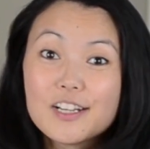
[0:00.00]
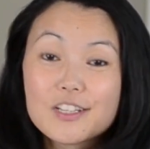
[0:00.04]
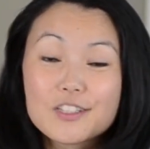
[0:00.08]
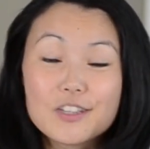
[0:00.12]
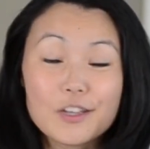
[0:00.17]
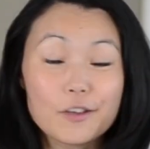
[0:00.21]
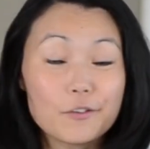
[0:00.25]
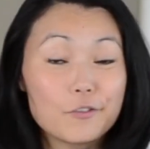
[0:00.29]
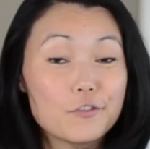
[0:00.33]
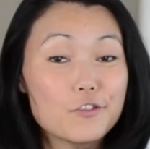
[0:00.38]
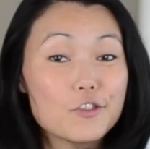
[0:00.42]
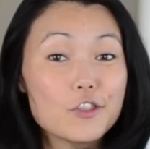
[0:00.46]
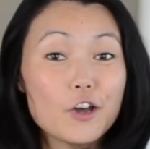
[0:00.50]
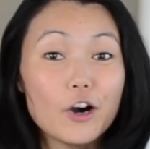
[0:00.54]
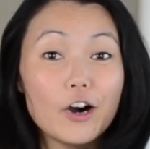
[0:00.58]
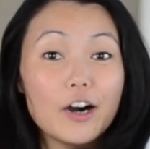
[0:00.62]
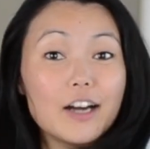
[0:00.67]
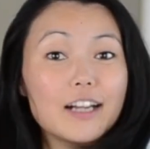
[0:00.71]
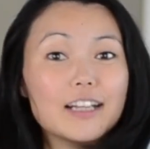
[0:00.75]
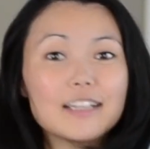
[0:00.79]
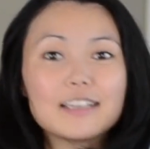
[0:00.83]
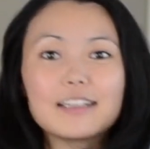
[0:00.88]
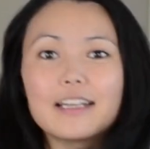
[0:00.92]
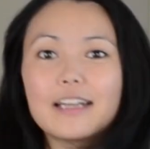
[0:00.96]
So if
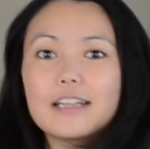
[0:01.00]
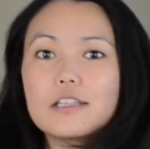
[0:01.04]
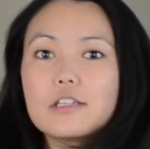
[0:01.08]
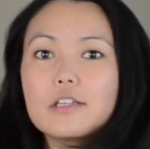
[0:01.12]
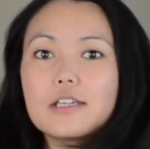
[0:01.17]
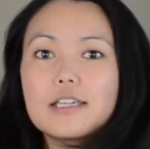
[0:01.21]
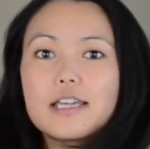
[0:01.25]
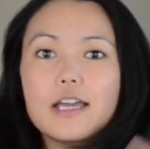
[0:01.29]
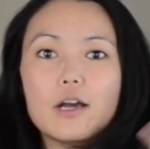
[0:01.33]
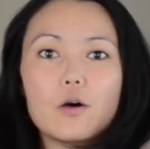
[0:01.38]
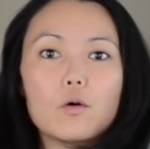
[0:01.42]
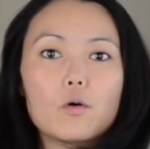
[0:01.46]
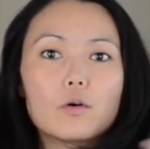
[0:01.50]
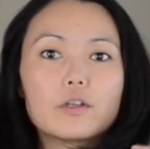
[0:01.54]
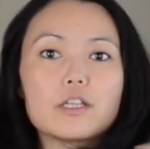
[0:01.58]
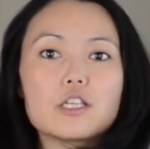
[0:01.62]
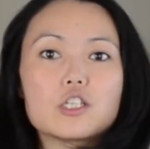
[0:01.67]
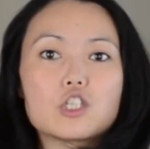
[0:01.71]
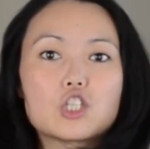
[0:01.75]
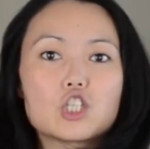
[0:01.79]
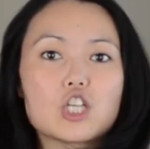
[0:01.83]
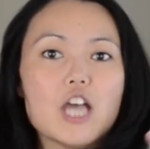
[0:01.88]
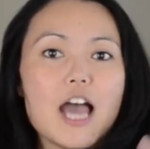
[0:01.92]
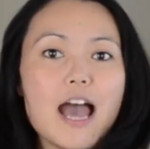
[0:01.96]
not, then you get all
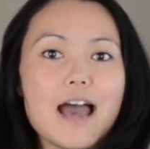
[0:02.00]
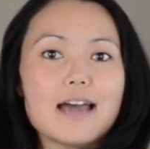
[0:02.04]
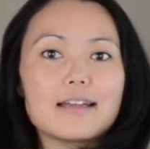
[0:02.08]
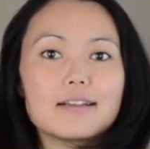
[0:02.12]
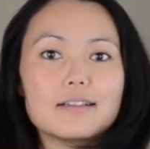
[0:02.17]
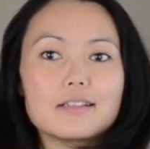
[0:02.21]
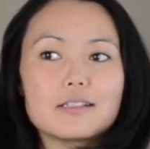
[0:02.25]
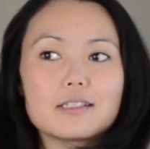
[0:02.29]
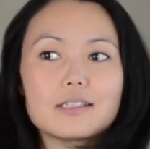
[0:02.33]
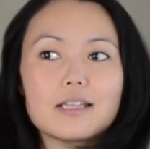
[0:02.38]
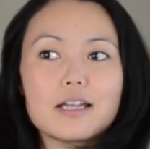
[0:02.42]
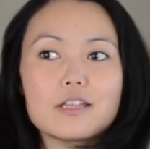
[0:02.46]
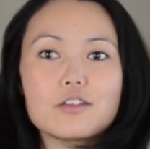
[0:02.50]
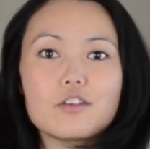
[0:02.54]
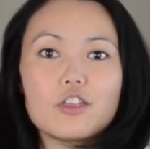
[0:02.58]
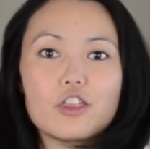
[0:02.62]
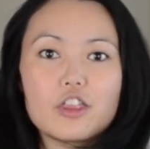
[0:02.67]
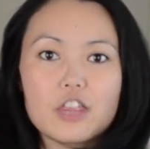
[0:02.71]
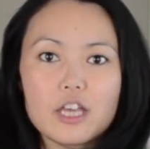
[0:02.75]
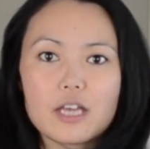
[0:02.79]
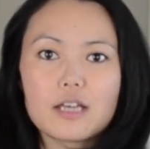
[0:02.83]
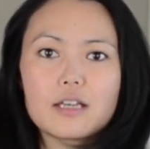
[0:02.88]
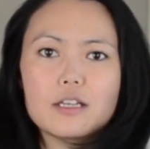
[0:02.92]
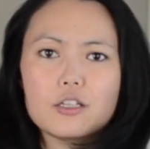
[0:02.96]
these chatters that you
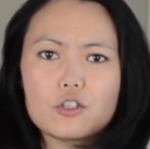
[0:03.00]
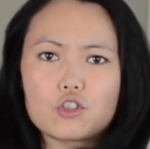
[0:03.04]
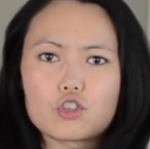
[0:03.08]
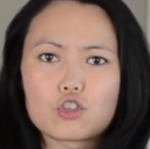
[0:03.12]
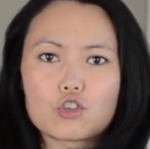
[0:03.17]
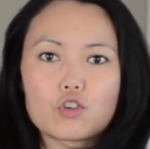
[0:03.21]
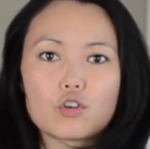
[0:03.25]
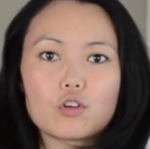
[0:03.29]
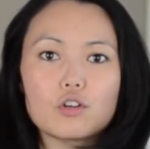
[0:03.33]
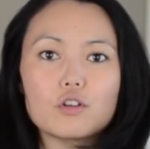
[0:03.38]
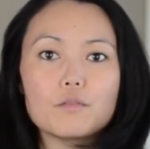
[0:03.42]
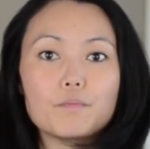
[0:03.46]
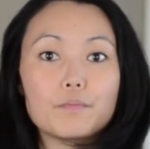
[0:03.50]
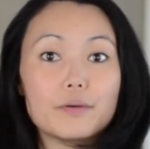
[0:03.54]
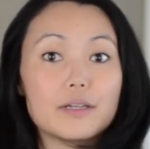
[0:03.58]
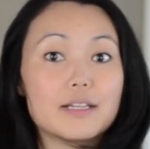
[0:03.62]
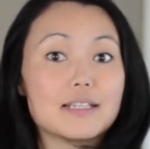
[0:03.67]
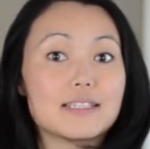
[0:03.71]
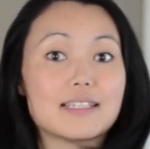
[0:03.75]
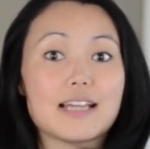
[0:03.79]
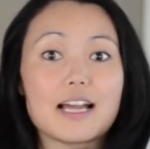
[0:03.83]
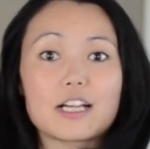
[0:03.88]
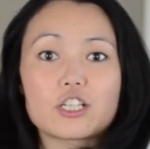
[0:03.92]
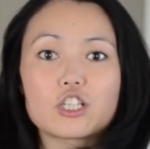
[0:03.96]
think it's true, but
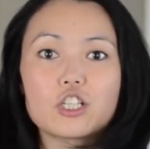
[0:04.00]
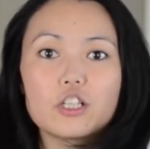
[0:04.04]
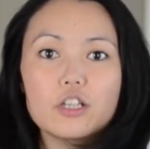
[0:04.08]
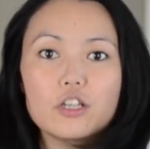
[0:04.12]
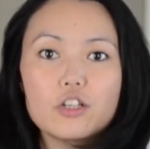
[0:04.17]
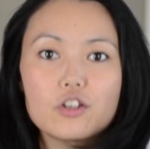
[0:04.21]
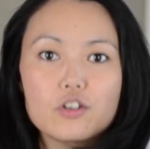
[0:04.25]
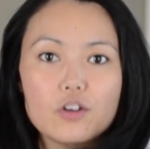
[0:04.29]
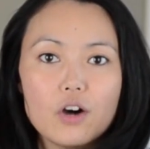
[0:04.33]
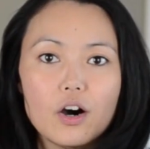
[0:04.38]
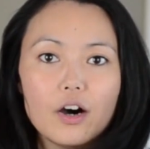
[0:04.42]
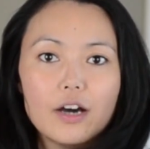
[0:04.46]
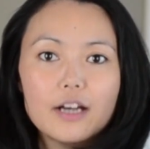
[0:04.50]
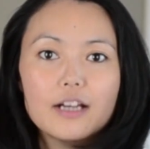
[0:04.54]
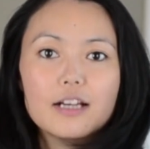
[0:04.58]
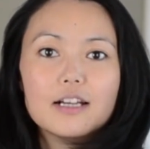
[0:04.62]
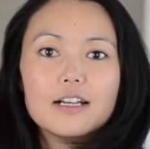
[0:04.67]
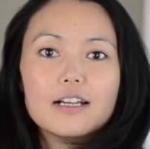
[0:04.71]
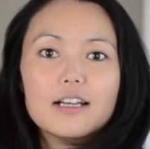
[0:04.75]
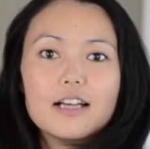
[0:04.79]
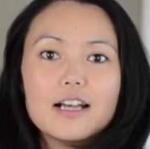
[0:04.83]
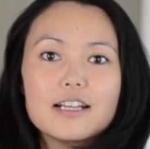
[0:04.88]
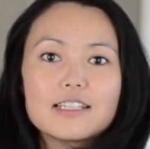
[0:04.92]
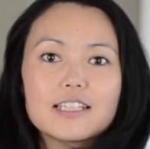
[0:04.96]
it's actually not.
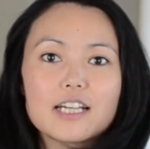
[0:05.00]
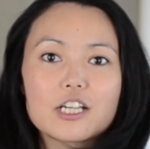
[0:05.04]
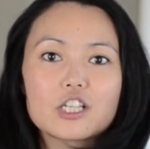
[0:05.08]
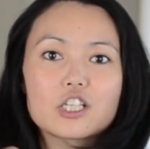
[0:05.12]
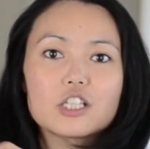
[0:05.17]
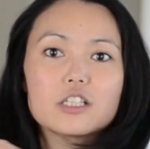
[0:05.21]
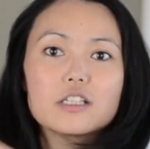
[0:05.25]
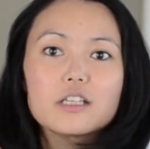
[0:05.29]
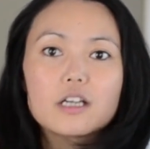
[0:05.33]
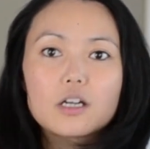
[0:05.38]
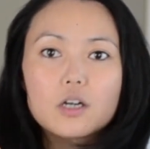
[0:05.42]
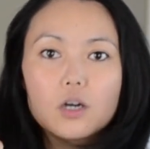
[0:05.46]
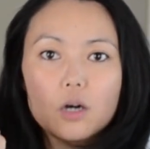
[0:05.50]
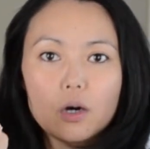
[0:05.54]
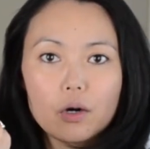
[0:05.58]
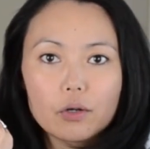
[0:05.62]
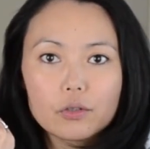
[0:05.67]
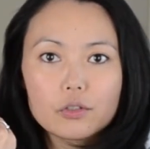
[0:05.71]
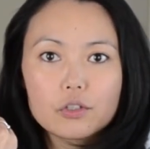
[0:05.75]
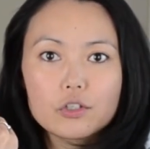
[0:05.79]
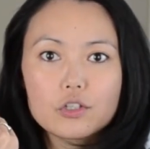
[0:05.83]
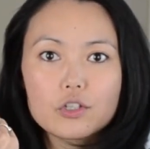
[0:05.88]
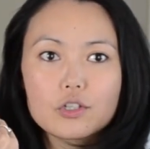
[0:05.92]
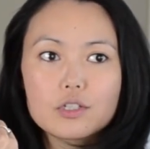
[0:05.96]
It's actually a
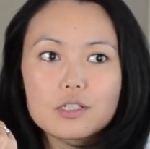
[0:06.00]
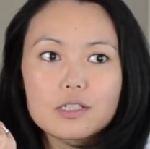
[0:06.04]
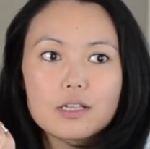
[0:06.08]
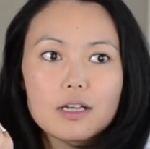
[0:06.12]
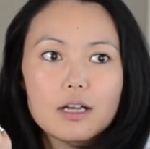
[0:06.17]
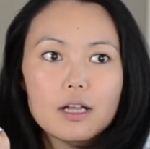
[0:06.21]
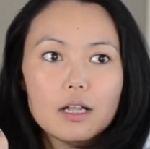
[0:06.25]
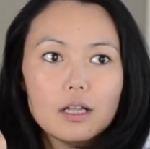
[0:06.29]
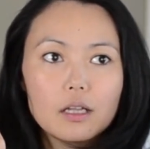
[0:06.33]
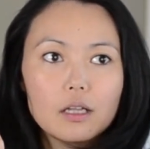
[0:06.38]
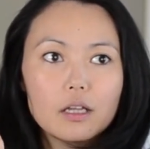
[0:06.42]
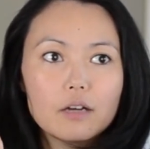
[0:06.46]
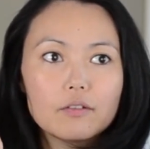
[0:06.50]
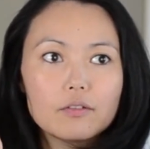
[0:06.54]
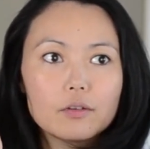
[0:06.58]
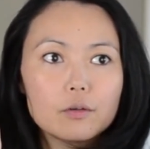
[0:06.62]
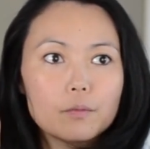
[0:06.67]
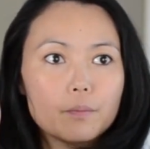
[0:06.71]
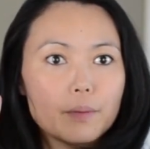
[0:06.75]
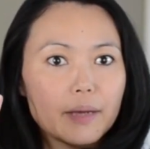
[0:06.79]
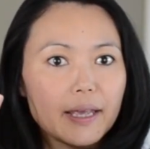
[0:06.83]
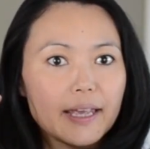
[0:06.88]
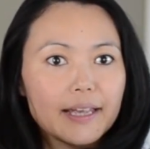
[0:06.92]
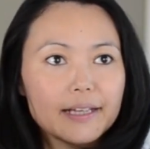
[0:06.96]
conscious level
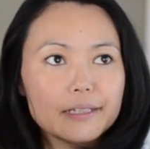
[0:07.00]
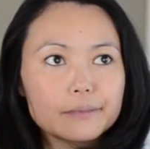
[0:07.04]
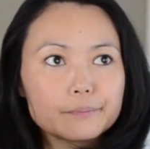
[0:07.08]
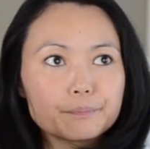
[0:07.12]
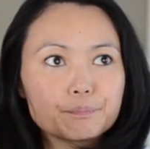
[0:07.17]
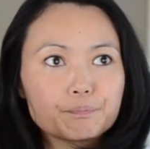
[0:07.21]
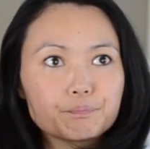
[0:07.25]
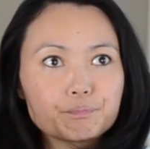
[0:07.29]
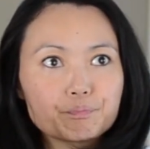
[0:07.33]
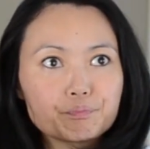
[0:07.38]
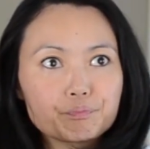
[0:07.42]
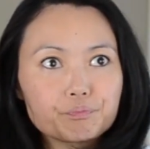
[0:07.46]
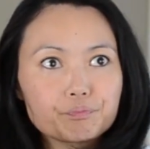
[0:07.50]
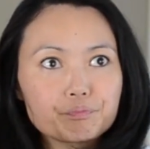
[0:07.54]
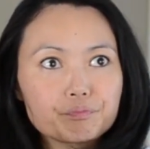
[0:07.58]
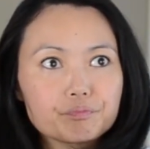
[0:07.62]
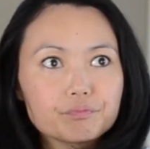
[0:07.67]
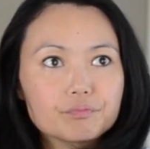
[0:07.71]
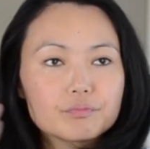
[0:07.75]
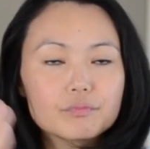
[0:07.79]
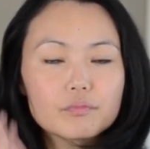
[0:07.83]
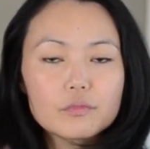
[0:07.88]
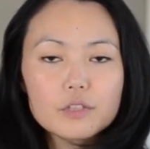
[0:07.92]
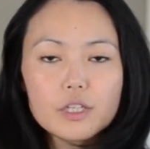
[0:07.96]
being
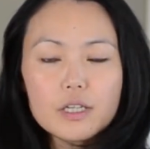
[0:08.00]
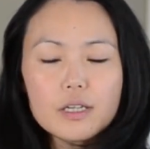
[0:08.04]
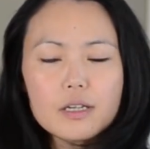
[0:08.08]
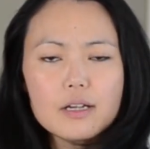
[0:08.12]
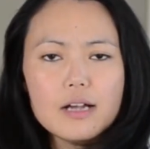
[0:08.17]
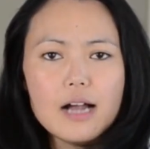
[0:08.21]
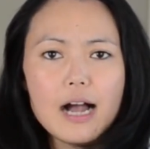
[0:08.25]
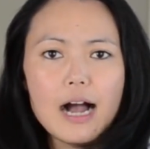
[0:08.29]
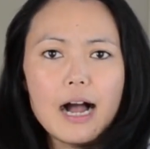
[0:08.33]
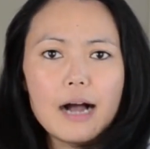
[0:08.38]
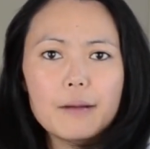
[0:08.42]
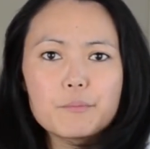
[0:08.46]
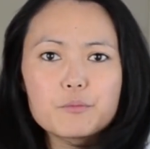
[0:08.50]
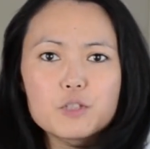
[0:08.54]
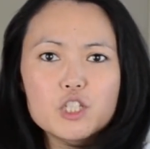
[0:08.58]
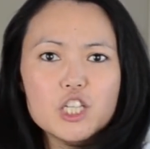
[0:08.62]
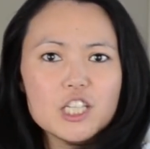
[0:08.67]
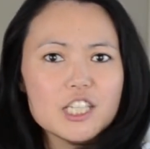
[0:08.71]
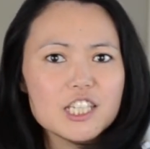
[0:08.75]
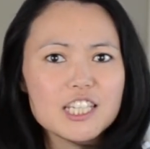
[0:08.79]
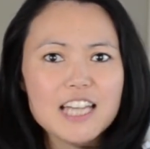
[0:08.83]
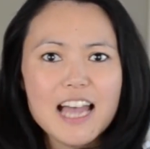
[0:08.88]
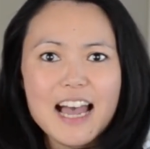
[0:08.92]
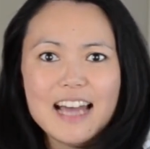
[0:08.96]

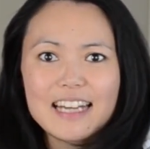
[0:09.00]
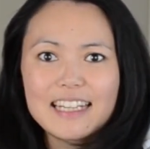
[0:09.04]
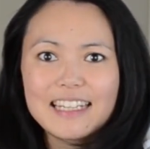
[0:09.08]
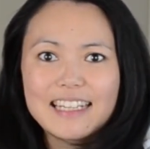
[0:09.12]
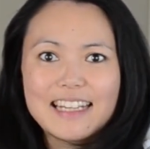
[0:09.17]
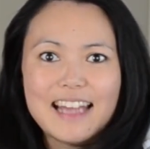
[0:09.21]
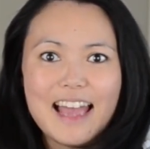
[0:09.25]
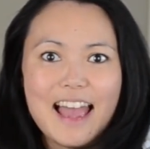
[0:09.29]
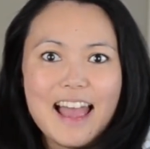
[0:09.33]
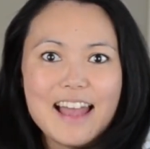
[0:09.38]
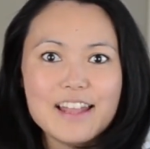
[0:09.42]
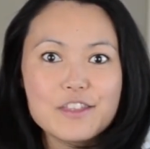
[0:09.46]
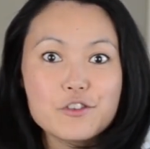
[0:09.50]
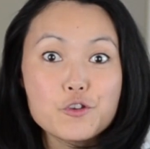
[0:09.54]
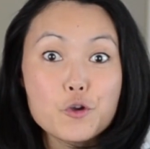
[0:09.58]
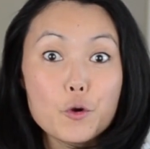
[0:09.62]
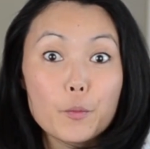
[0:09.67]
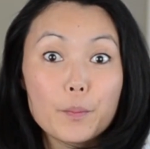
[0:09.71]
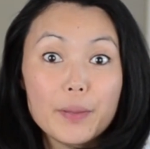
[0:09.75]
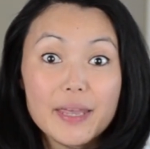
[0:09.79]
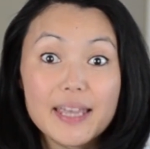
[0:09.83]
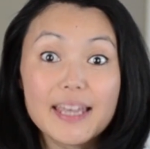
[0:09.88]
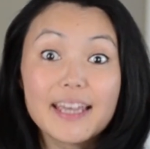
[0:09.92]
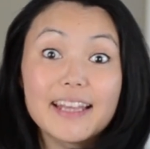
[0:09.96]
chit-chatty, and you're
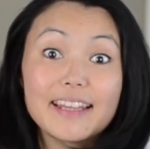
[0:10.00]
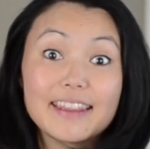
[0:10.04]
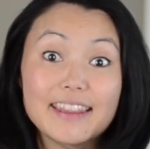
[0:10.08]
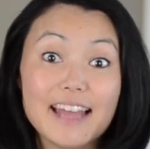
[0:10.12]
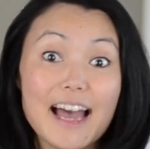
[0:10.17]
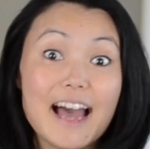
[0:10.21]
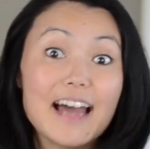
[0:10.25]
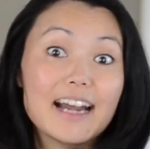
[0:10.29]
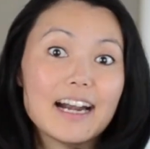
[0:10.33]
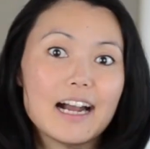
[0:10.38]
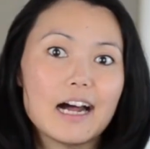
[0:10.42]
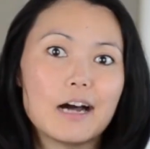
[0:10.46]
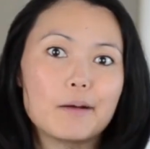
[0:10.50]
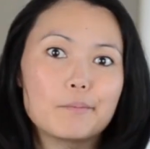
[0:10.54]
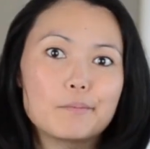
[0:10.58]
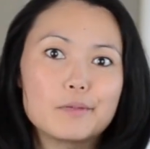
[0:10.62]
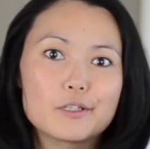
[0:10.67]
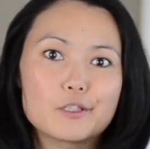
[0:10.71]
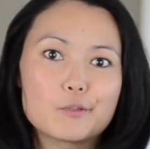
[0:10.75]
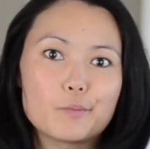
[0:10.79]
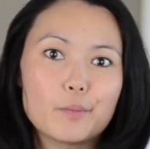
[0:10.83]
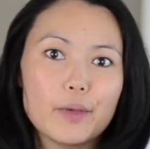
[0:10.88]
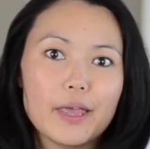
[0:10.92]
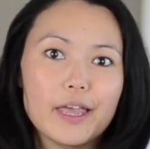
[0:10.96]
picking that up
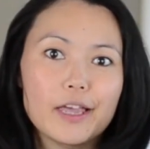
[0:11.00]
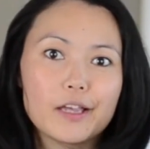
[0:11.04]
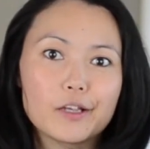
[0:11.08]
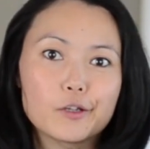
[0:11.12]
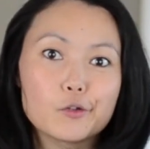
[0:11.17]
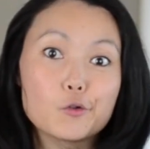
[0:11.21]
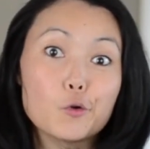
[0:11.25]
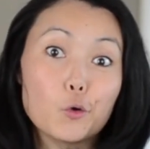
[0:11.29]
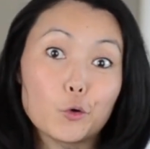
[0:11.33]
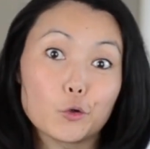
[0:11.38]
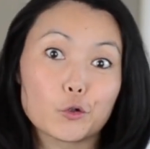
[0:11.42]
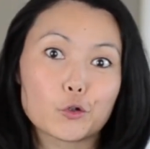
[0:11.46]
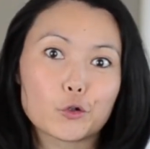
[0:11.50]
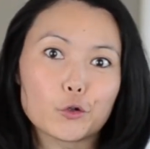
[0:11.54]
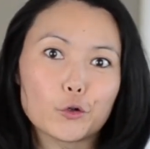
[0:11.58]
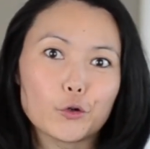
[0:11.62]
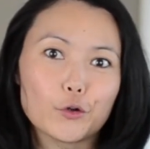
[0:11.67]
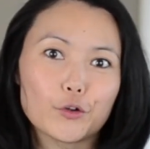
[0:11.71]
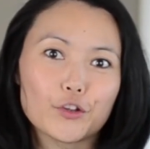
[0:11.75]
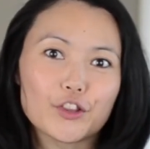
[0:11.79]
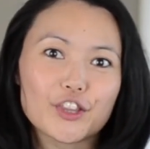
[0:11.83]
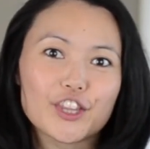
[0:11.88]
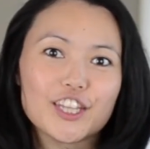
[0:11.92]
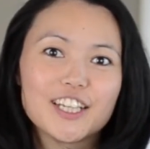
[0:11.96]
as being your
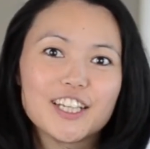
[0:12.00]
truth.